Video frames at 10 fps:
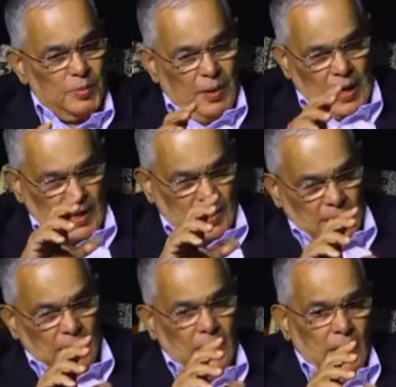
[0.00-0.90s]
but
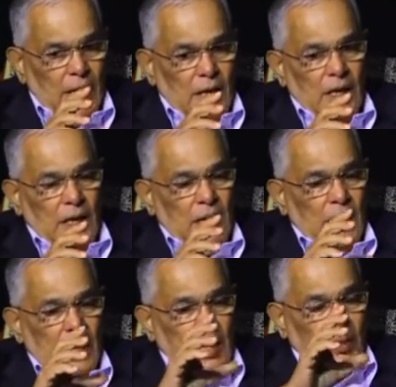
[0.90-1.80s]

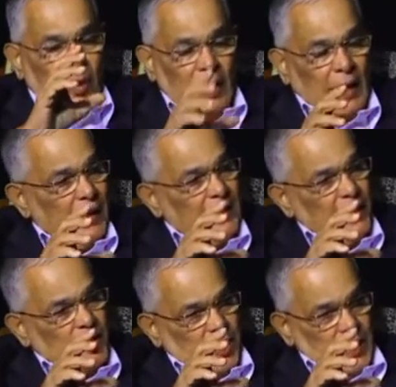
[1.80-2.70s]
about a
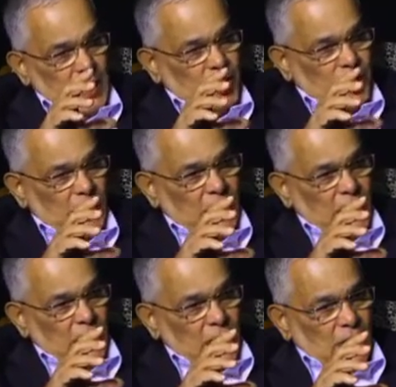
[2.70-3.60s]
healthy church
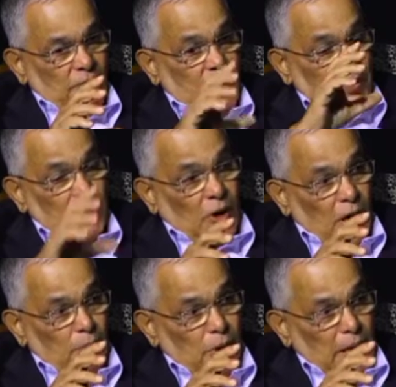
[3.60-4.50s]
when we
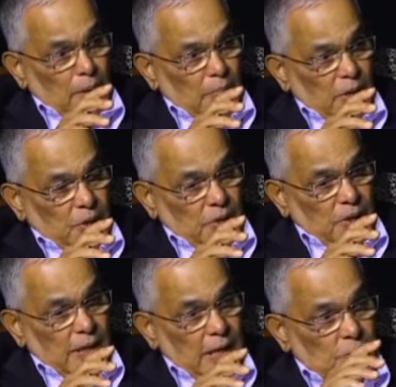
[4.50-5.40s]
talk about numbers,
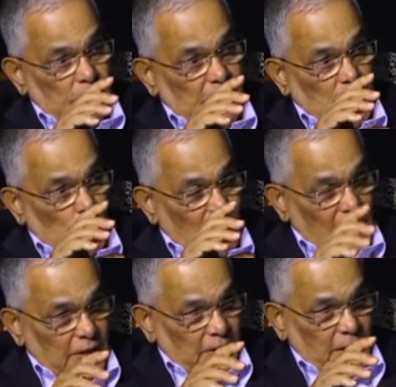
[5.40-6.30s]
there should be
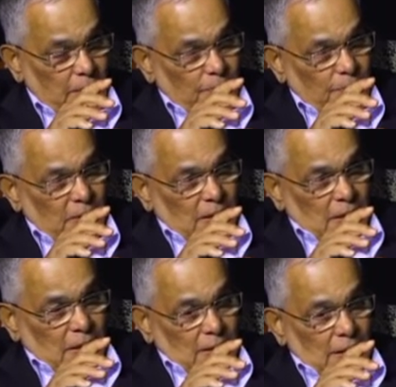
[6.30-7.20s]
quality. Mm.
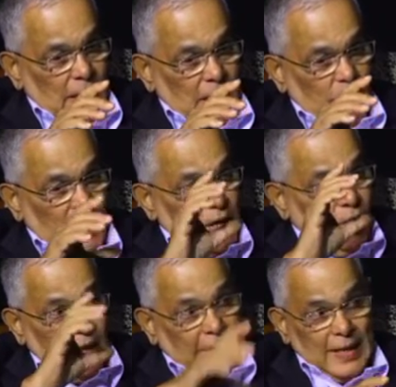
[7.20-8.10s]
The, we are
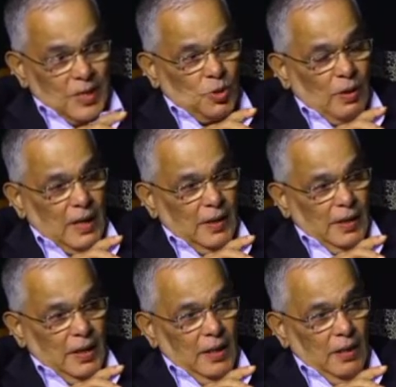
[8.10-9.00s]
not against
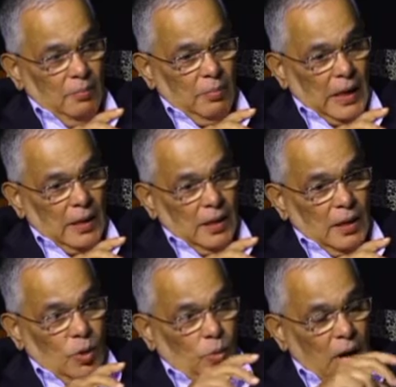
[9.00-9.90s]
quantity, but
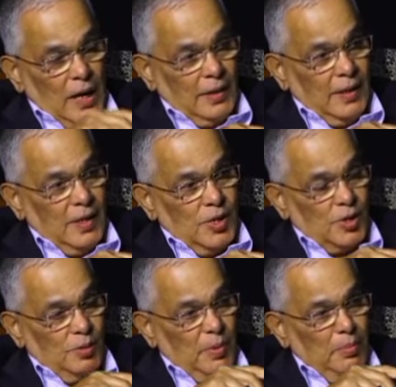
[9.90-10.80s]
quantity
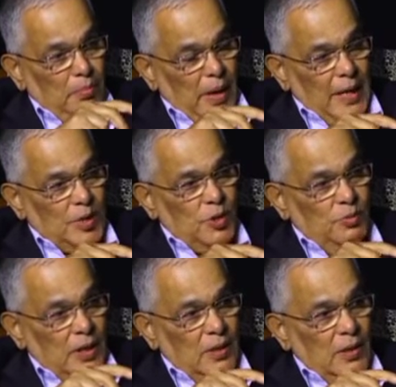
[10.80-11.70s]
should be matched
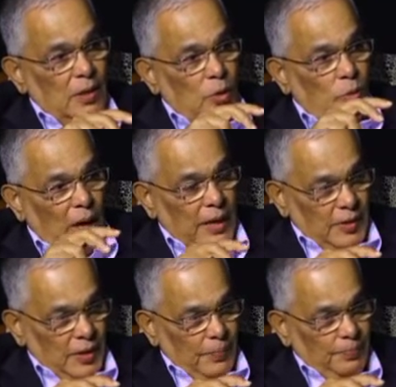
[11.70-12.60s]
with quality.